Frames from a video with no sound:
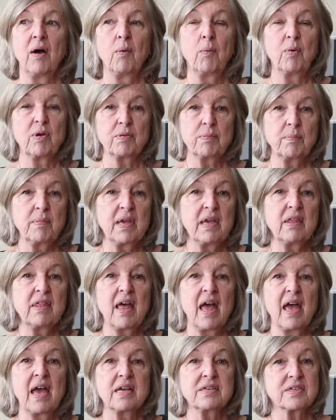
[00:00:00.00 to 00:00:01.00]
with me
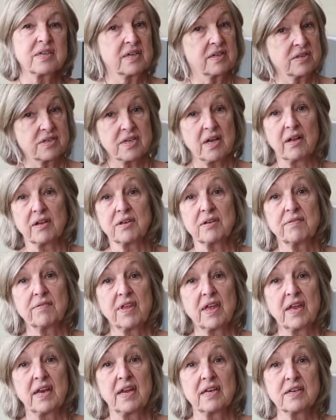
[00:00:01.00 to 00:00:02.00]
there to consult if
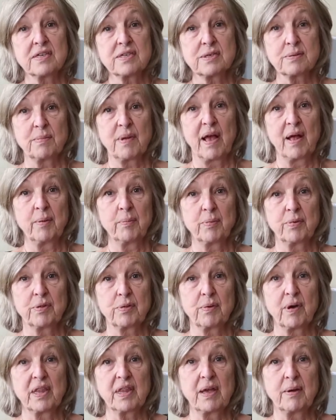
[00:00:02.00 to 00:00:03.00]
they needed some help with
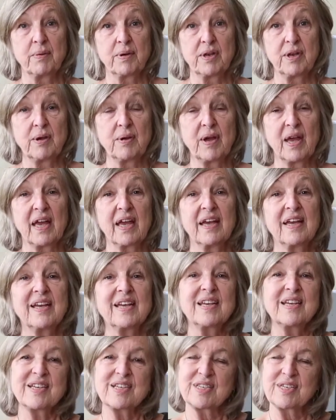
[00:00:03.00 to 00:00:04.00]
what they were doing.
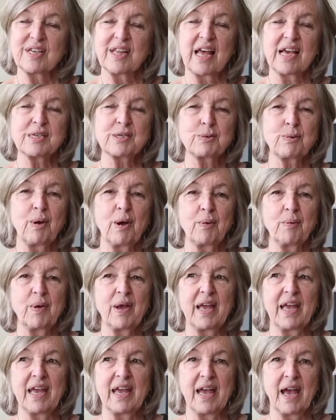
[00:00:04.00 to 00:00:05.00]
So that's what
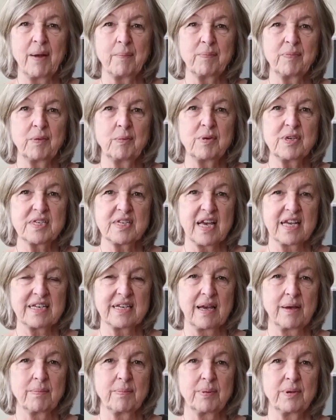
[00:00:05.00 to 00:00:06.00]
we
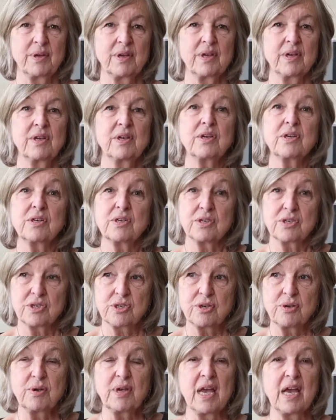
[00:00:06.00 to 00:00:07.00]
set up
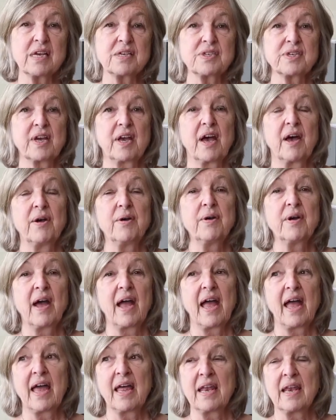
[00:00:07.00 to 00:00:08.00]
2 years ago,
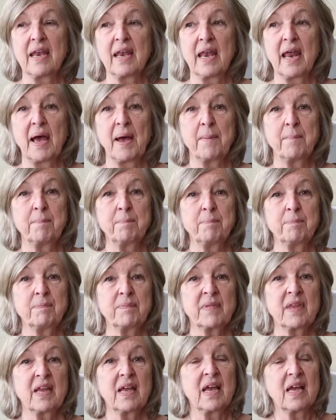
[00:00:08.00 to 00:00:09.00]
and
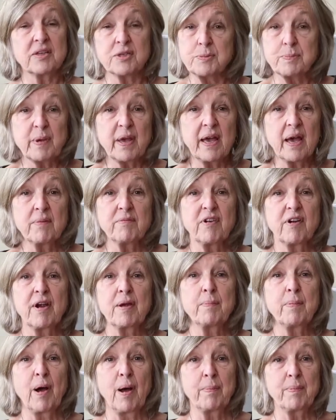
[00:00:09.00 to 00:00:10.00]
it's become
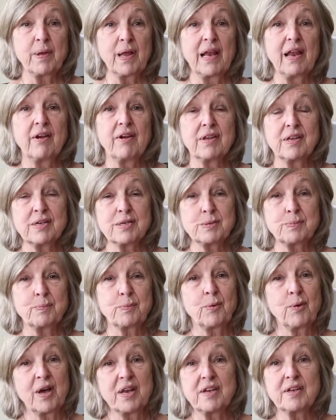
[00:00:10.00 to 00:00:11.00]
very popular, and there's
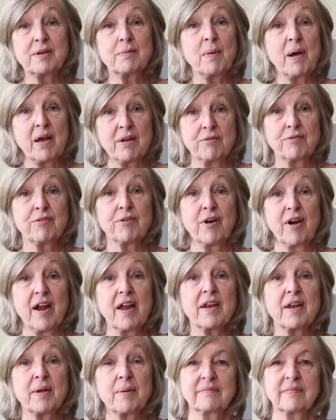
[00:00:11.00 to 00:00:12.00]
quite a demand for
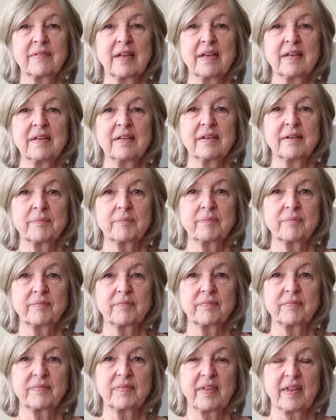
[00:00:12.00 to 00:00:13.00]
it. And what
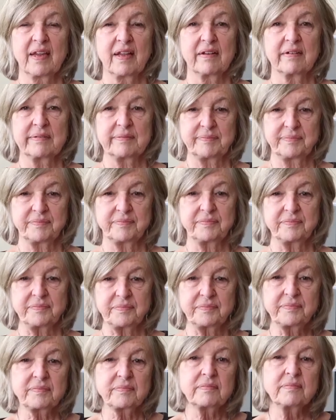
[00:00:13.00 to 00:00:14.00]
role do you play at the
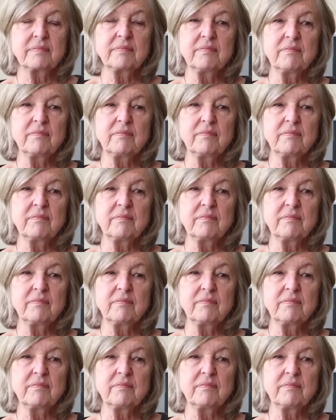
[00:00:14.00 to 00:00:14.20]
write-ins?